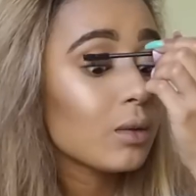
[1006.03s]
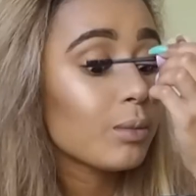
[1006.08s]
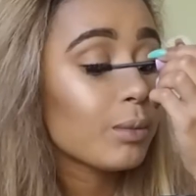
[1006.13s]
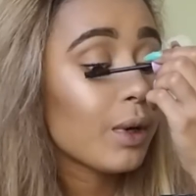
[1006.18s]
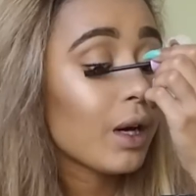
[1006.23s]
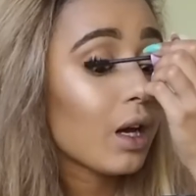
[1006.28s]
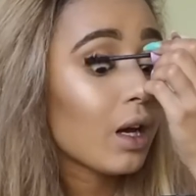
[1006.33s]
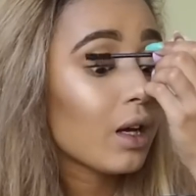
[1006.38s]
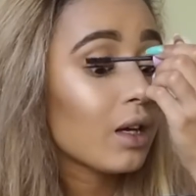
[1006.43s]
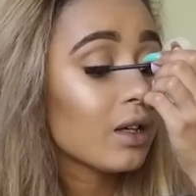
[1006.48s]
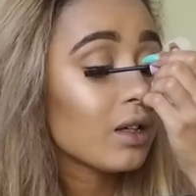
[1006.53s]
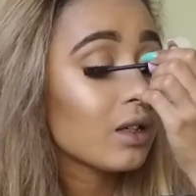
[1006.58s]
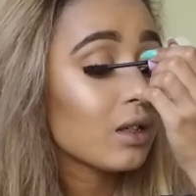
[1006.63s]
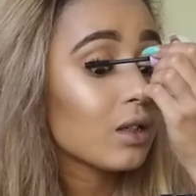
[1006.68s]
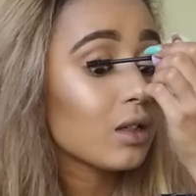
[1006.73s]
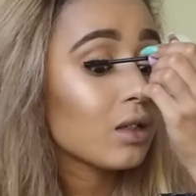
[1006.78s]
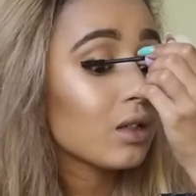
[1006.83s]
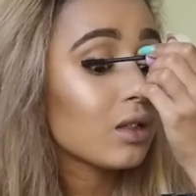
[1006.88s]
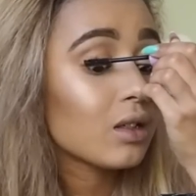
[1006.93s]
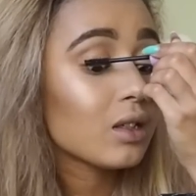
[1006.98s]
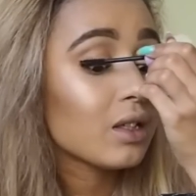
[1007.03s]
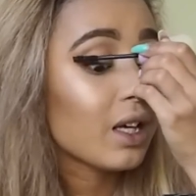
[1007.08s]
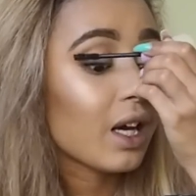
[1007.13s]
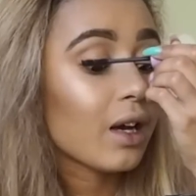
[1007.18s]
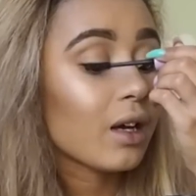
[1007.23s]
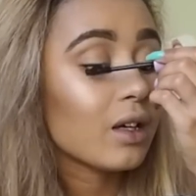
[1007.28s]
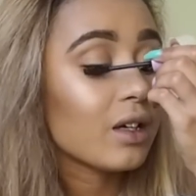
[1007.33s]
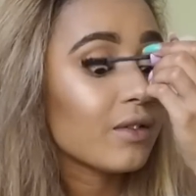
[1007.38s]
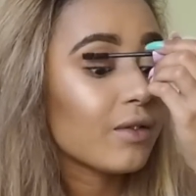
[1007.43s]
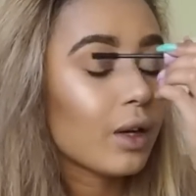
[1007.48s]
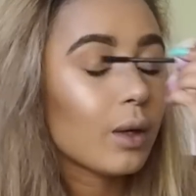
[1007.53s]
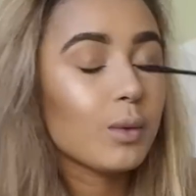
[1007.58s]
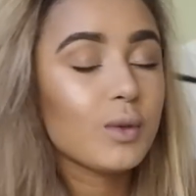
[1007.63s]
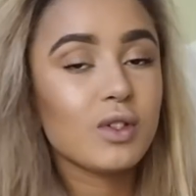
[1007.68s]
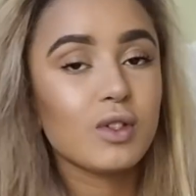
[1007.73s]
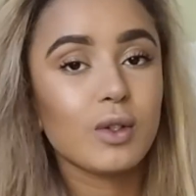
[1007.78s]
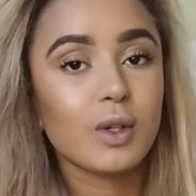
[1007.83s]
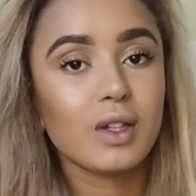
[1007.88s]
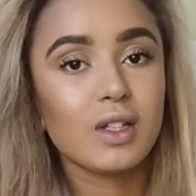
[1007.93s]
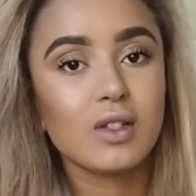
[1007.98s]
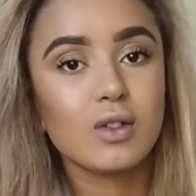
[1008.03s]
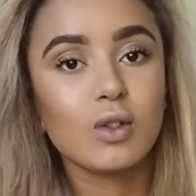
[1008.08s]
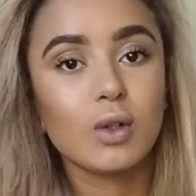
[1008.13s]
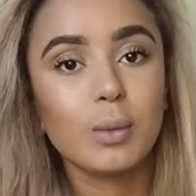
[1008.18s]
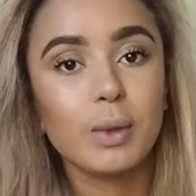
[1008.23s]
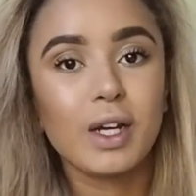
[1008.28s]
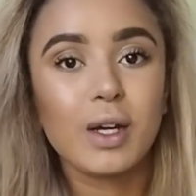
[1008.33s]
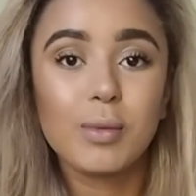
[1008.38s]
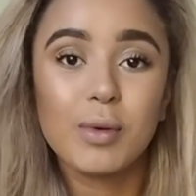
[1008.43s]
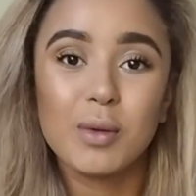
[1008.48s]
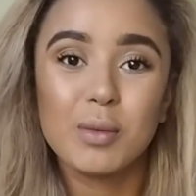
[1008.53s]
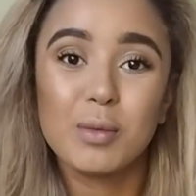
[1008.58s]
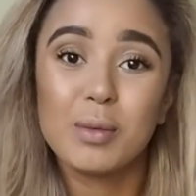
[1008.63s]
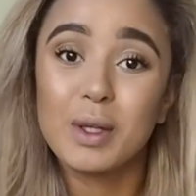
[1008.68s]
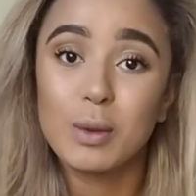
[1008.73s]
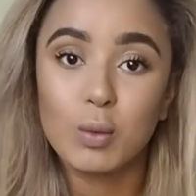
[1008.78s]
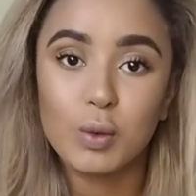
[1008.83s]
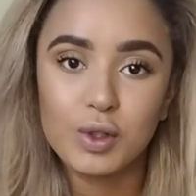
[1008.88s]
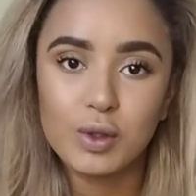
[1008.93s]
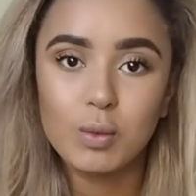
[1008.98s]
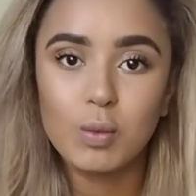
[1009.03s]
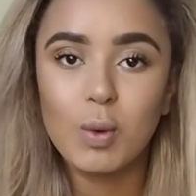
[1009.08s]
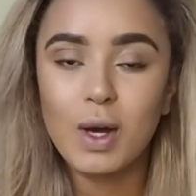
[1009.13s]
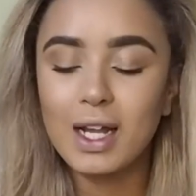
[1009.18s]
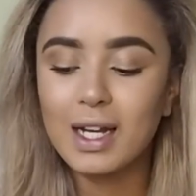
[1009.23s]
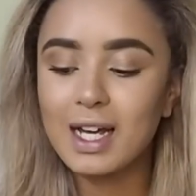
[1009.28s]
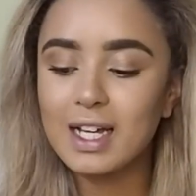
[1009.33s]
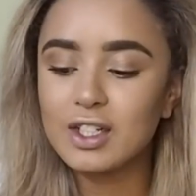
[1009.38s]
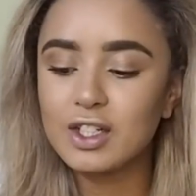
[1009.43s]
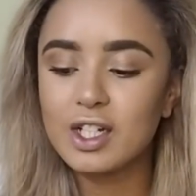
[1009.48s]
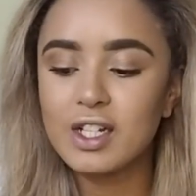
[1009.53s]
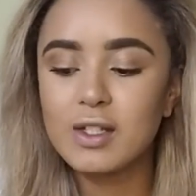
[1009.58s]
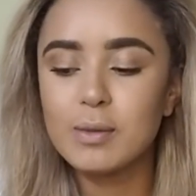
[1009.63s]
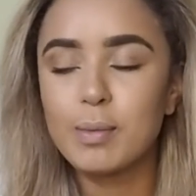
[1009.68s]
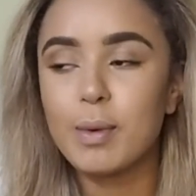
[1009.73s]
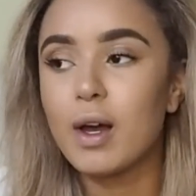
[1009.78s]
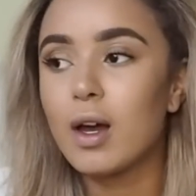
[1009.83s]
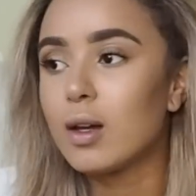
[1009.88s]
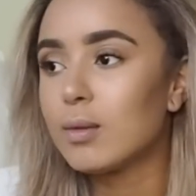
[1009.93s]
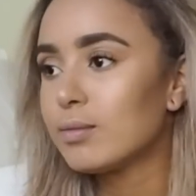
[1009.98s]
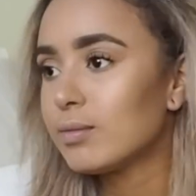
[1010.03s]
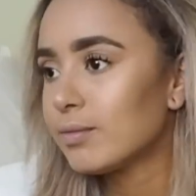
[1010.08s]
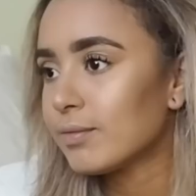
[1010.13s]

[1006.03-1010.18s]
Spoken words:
But yeah, if I was doing this normally I probably wouldn't wear lashes, but